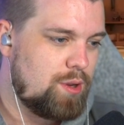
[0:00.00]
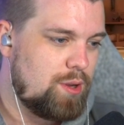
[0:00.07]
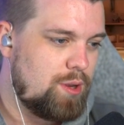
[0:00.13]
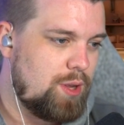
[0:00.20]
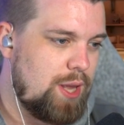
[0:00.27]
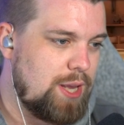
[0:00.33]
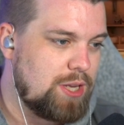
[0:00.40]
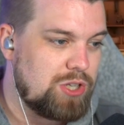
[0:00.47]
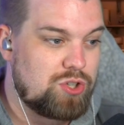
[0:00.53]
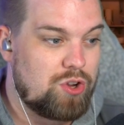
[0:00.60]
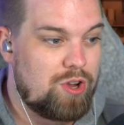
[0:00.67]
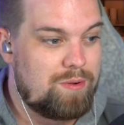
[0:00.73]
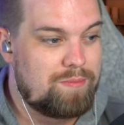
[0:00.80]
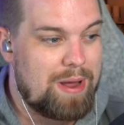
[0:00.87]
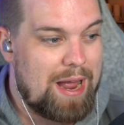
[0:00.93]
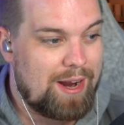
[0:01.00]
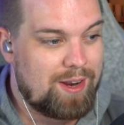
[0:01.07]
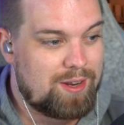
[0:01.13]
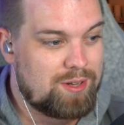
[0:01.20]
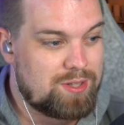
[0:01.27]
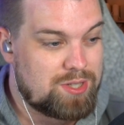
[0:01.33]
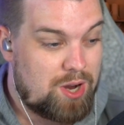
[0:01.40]
He can turn
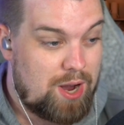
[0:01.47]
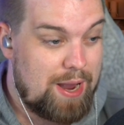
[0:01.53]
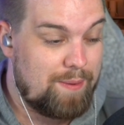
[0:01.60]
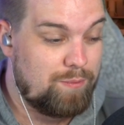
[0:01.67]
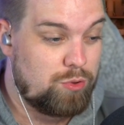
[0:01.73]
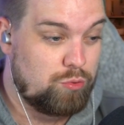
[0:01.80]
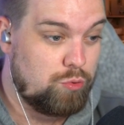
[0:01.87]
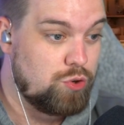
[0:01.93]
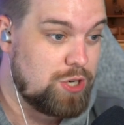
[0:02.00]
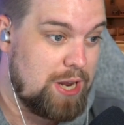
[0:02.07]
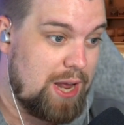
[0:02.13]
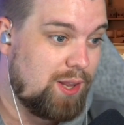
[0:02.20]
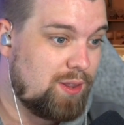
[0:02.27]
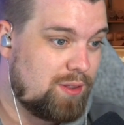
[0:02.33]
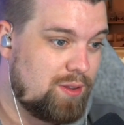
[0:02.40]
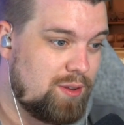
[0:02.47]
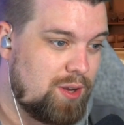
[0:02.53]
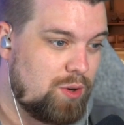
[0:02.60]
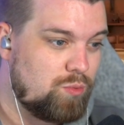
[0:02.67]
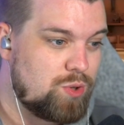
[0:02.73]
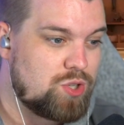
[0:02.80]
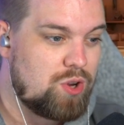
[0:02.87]
back time through death.
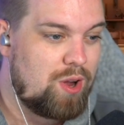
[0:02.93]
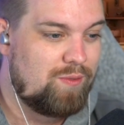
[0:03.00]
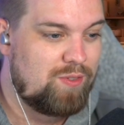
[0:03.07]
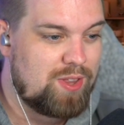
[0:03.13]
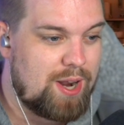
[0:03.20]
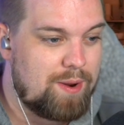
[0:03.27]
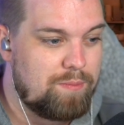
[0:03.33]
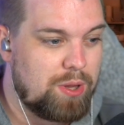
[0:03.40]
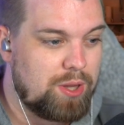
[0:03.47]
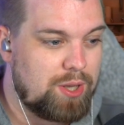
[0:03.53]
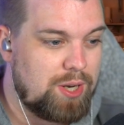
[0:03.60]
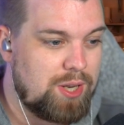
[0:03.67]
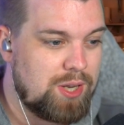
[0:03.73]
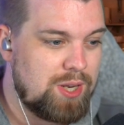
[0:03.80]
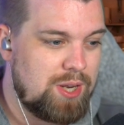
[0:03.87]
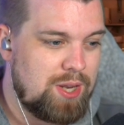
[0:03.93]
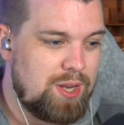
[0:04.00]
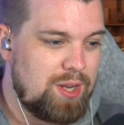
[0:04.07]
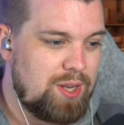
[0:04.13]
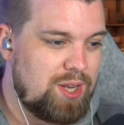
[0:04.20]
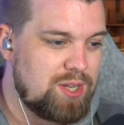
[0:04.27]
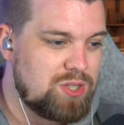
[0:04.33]
In return for that ability,
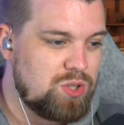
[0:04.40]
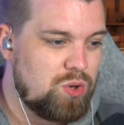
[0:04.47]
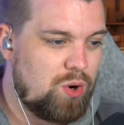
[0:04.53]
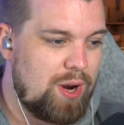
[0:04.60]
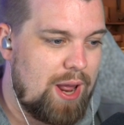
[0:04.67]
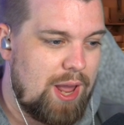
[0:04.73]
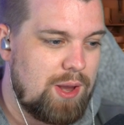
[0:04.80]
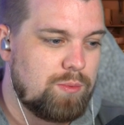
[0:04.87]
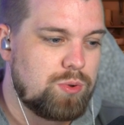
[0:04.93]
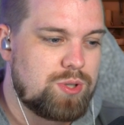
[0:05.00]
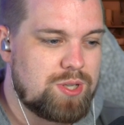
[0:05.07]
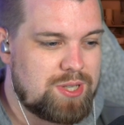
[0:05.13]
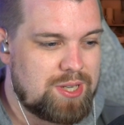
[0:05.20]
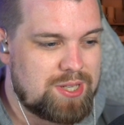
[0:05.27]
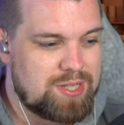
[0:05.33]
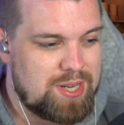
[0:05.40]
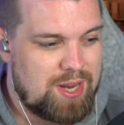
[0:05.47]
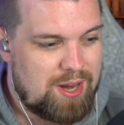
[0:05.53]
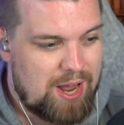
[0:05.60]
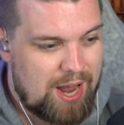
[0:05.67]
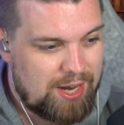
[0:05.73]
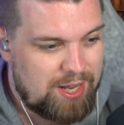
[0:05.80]
he is not able to
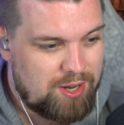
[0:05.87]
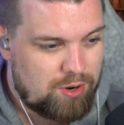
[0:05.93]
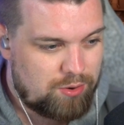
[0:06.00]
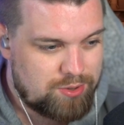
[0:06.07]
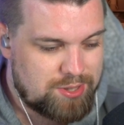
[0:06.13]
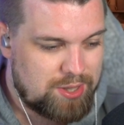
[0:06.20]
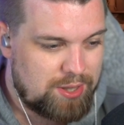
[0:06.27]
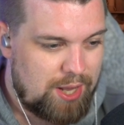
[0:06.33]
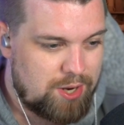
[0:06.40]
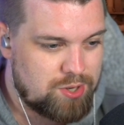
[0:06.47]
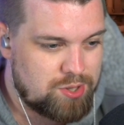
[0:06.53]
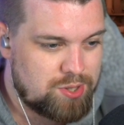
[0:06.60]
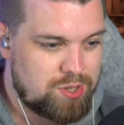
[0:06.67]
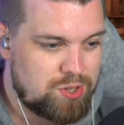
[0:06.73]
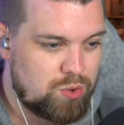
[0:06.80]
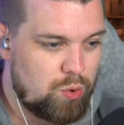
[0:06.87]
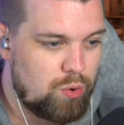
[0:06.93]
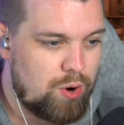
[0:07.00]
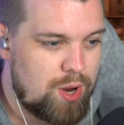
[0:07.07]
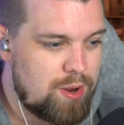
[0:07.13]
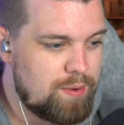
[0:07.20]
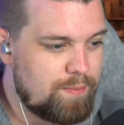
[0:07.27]
succeed any Constellation
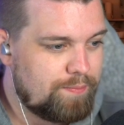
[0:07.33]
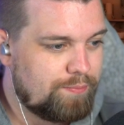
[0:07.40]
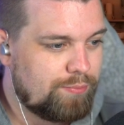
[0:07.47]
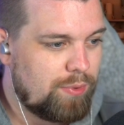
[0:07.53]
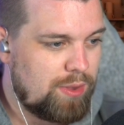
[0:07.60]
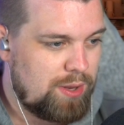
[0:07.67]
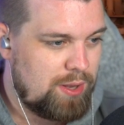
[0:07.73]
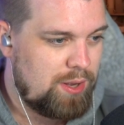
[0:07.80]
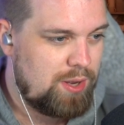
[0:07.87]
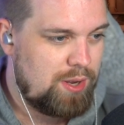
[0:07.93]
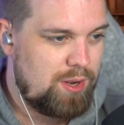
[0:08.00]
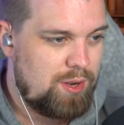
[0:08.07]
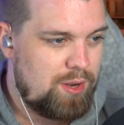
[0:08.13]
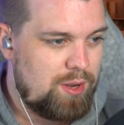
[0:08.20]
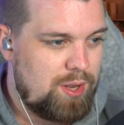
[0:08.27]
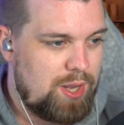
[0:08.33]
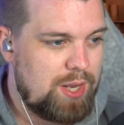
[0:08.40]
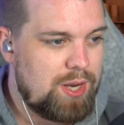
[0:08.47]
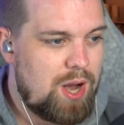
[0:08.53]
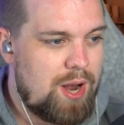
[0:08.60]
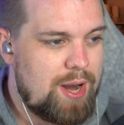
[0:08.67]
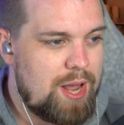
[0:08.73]
story.
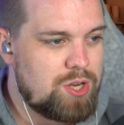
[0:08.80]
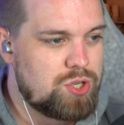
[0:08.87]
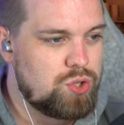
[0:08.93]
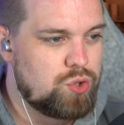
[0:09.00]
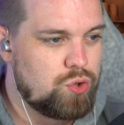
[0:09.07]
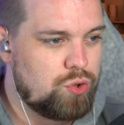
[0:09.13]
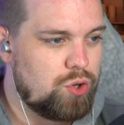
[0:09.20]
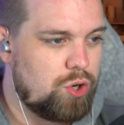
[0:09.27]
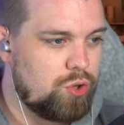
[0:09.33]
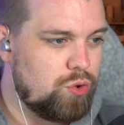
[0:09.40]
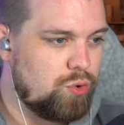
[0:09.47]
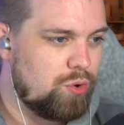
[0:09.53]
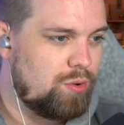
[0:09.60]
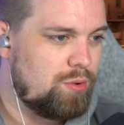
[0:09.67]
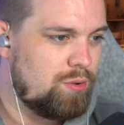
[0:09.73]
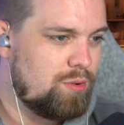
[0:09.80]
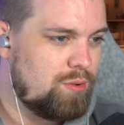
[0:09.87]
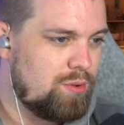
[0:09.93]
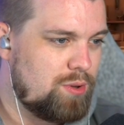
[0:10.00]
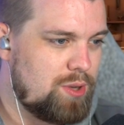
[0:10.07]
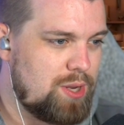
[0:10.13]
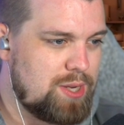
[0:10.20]
Incarnation junghyeok.
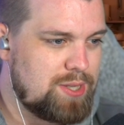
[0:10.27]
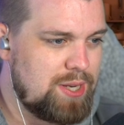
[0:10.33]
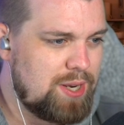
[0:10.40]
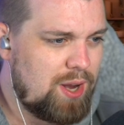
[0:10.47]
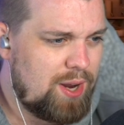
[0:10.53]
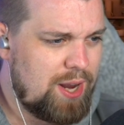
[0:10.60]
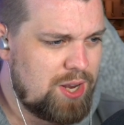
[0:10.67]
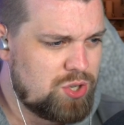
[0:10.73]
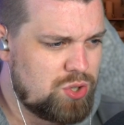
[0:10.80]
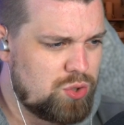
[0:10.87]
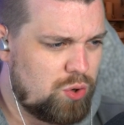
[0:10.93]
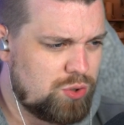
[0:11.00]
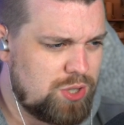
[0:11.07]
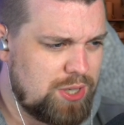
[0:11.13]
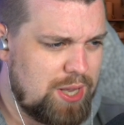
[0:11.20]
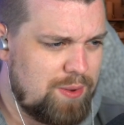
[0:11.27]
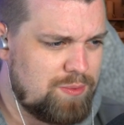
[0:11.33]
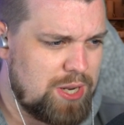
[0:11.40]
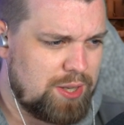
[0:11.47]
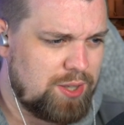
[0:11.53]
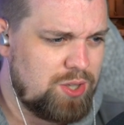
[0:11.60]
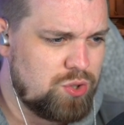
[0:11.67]
Is Incarnation Dr. Kim
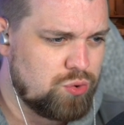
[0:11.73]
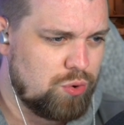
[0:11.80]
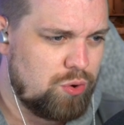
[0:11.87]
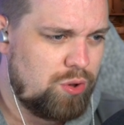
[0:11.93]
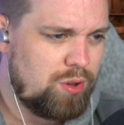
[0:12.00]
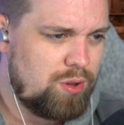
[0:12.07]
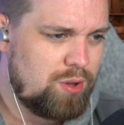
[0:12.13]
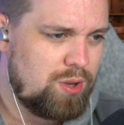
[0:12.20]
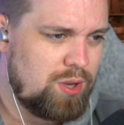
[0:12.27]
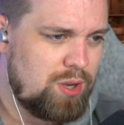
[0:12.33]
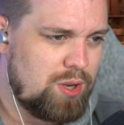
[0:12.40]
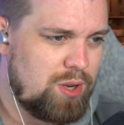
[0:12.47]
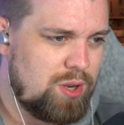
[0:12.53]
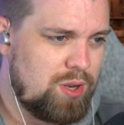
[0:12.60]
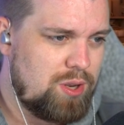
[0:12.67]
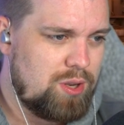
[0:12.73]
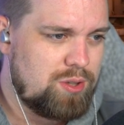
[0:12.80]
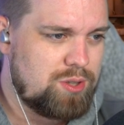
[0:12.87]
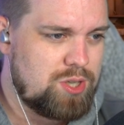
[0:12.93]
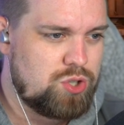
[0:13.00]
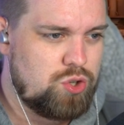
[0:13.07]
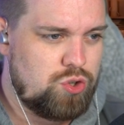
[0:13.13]
telling the truth?
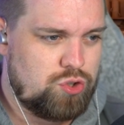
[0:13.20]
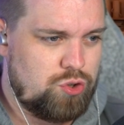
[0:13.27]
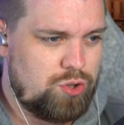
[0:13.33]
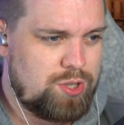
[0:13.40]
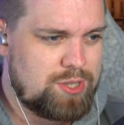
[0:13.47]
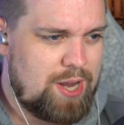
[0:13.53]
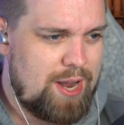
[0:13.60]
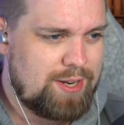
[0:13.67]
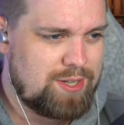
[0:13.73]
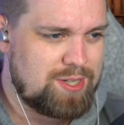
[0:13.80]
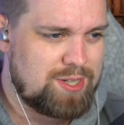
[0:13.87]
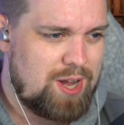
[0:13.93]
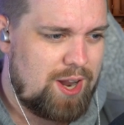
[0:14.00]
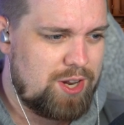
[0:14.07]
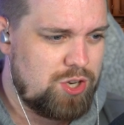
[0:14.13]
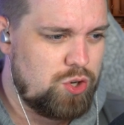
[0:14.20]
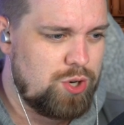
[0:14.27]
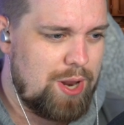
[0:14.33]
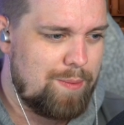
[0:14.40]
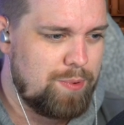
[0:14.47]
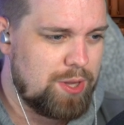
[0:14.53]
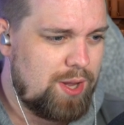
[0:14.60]
Did you two decide to start a new
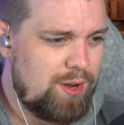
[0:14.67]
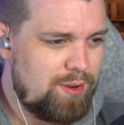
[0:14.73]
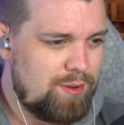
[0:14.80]
Nebula?